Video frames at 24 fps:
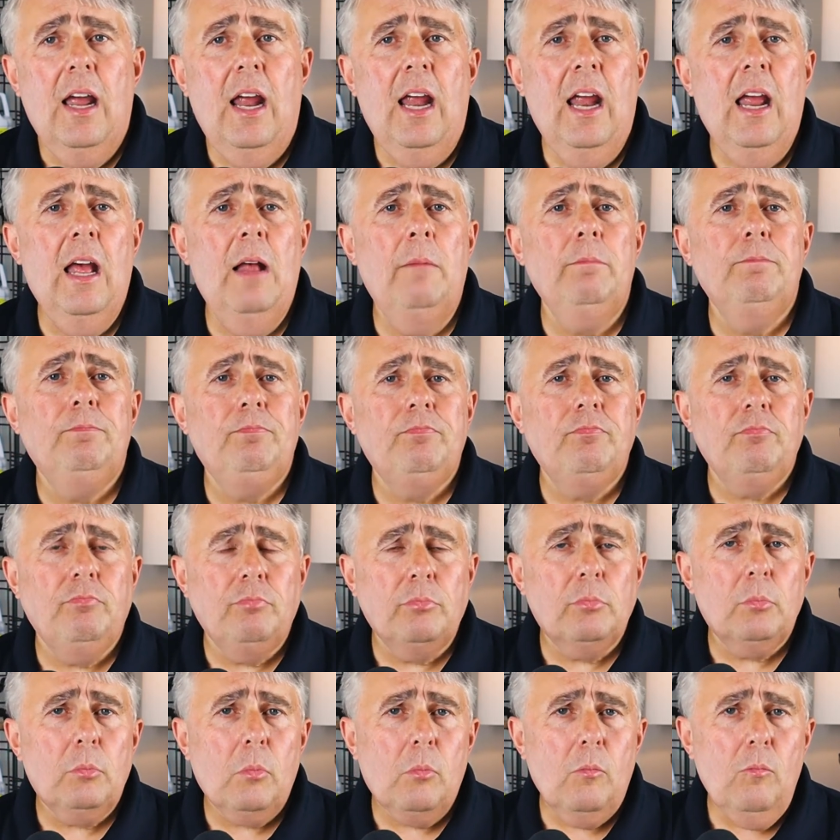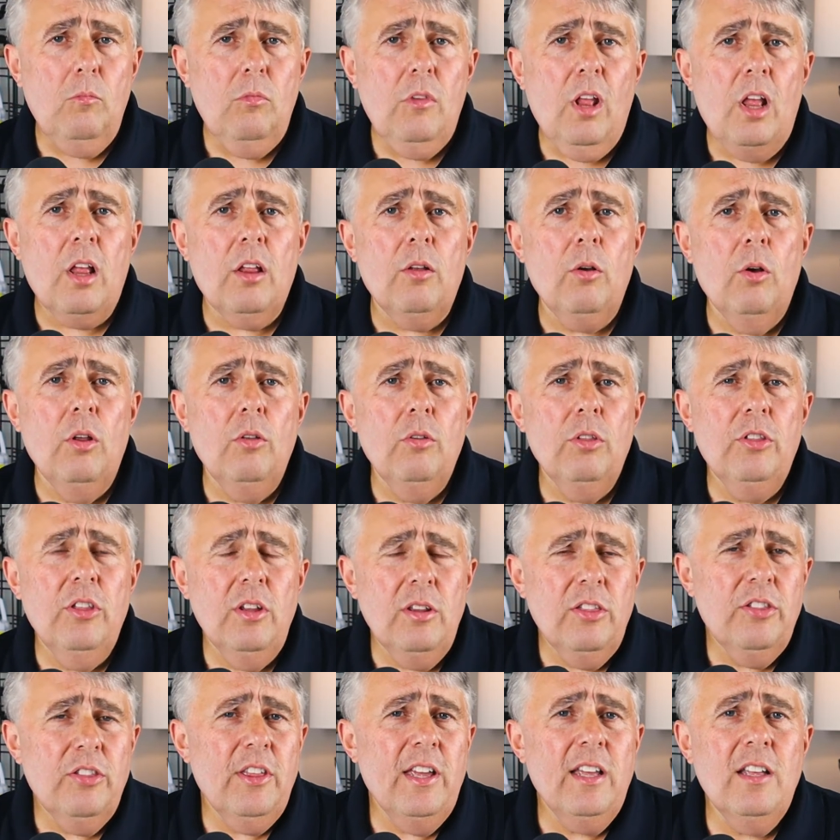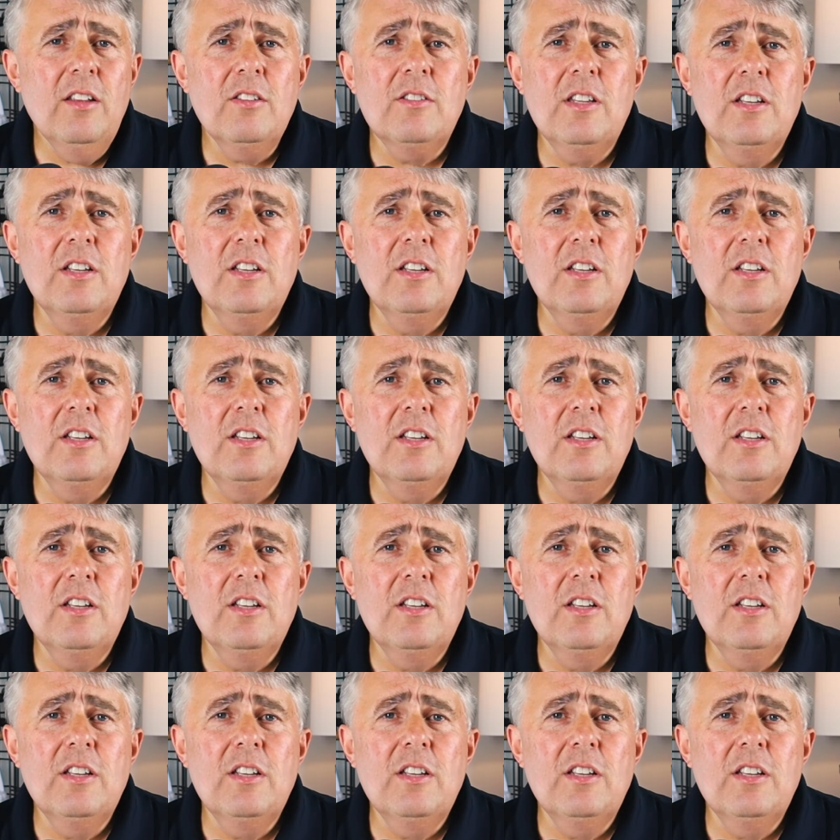And the thing is